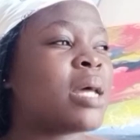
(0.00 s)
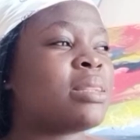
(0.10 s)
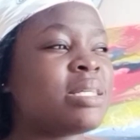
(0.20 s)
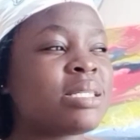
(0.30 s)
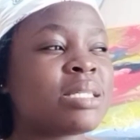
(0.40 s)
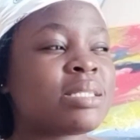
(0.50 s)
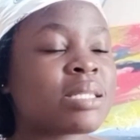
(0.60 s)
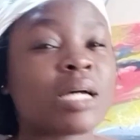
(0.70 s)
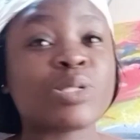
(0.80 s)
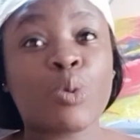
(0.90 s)
this is
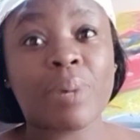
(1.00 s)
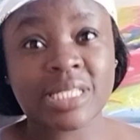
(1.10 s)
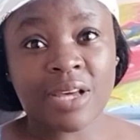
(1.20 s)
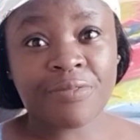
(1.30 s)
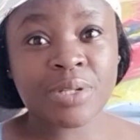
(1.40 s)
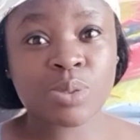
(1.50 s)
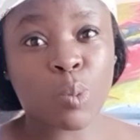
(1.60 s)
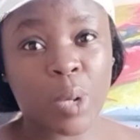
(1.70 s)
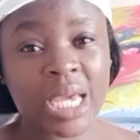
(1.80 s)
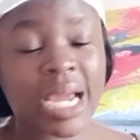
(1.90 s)
customer service
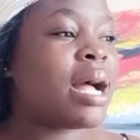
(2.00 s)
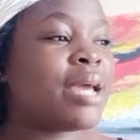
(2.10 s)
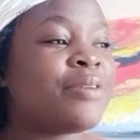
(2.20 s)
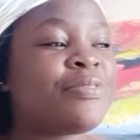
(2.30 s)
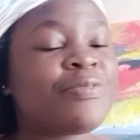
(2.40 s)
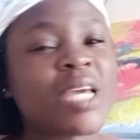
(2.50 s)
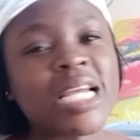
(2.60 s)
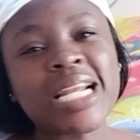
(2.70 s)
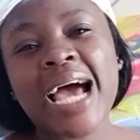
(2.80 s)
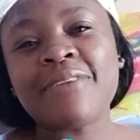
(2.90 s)
week. I
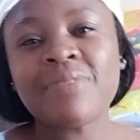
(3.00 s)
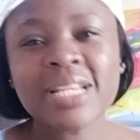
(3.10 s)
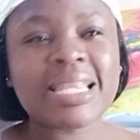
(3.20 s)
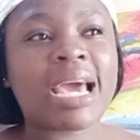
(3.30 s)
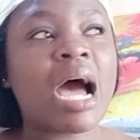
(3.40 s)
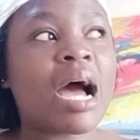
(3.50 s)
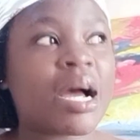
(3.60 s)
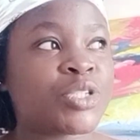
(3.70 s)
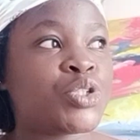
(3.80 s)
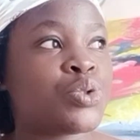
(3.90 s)
feel the
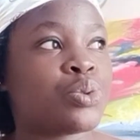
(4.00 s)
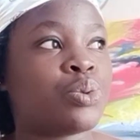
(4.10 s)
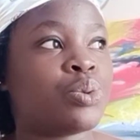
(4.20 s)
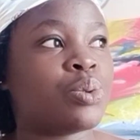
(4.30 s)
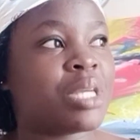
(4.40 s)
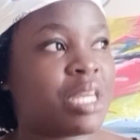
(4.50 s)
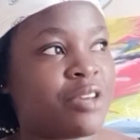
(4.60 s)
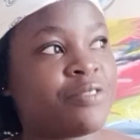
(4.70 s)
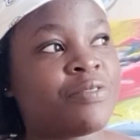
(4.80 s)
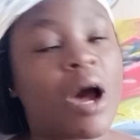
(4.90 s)
urge to
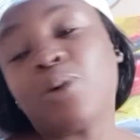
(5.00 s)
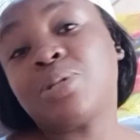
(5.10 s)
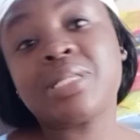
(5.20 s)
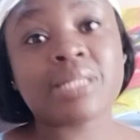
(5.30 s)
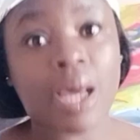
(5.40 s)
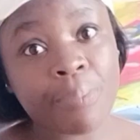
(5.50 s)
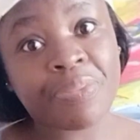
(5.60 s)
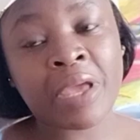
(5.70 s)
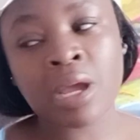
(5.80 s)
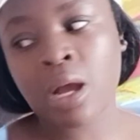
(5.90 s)
give out
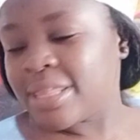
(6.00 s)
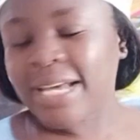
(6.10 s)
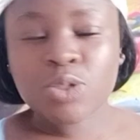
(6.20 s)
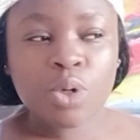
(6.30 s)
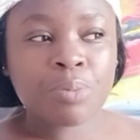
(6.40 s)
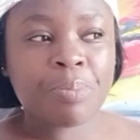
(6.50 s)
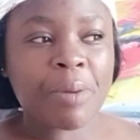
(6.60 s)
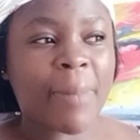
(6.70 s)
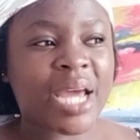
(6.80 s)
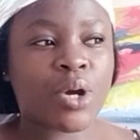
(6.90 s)
something. That will be
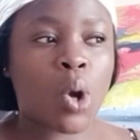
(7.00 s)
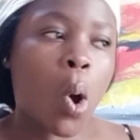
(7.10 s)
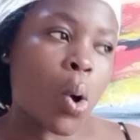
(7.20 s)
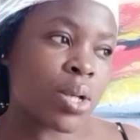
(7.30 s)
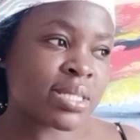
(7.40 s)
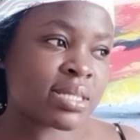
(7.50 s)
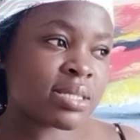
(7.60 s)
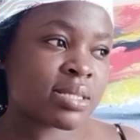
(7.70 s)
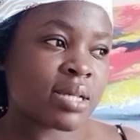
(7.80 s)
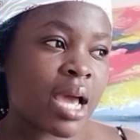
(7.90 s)
my
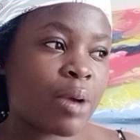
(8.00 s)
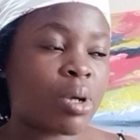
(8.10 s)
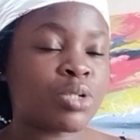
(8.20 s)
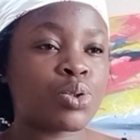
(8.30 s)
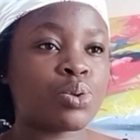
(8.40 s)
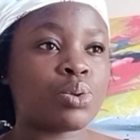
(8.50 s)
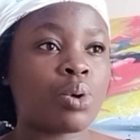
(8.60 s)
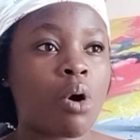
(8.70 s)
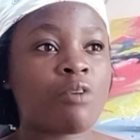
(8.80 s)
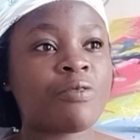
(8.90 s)
course. I want to
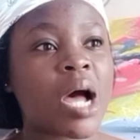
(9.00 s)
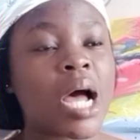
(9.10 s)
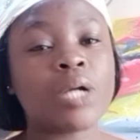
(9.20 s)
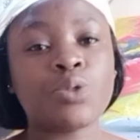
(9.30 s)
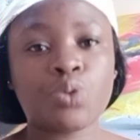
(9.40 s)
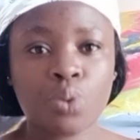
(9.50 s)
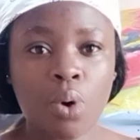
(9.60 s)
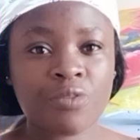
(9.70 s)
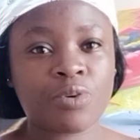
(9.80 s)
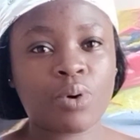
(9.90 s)
offer two
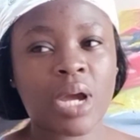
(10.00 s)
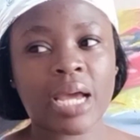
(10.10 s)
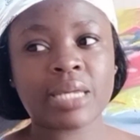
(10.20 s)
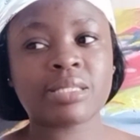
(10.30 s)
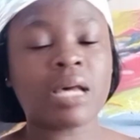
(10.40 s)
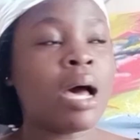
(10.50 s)
of you guys